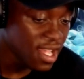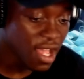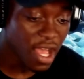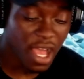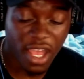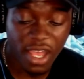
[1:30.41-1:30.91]

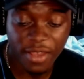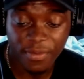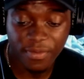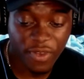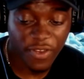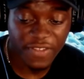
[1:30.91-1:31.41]

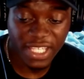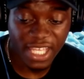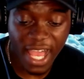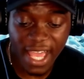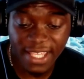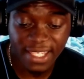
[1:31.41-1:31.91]
Obviously
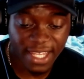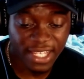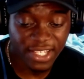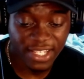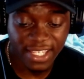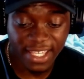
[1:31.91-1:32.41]
Aizen
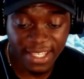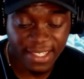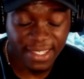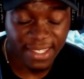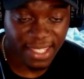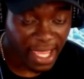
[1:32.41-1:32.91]
actually is
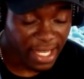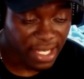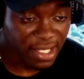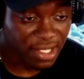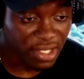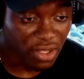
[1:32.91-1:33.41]
dead,
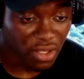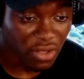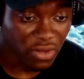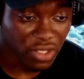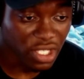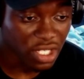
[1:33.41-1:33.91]
so
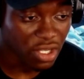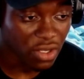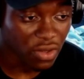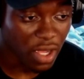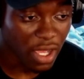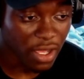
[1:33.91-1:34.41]
you
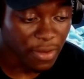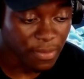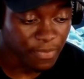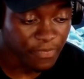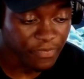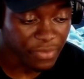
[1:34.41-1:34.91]

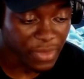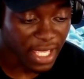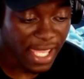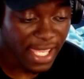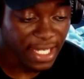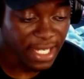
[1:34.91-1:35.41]
know,
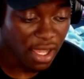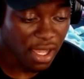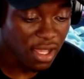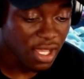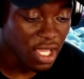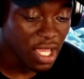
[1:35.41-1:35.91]
Hina
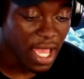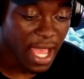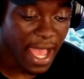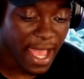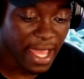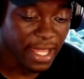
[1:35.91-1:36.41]

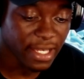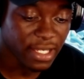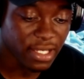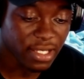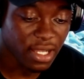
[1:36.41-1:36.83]
and